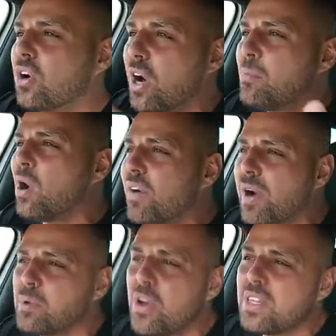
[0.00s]
I might have
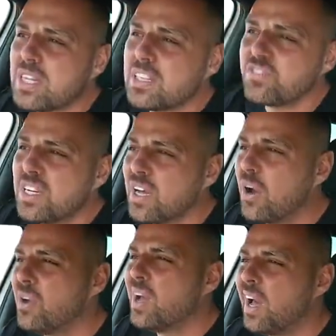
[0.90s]
uploaded this
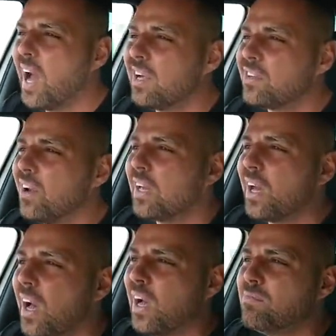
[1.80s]
video as like
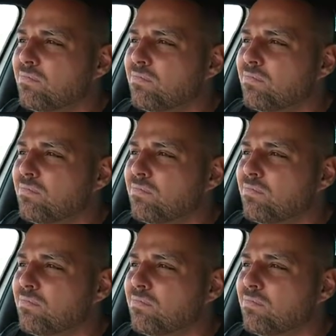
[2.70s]
a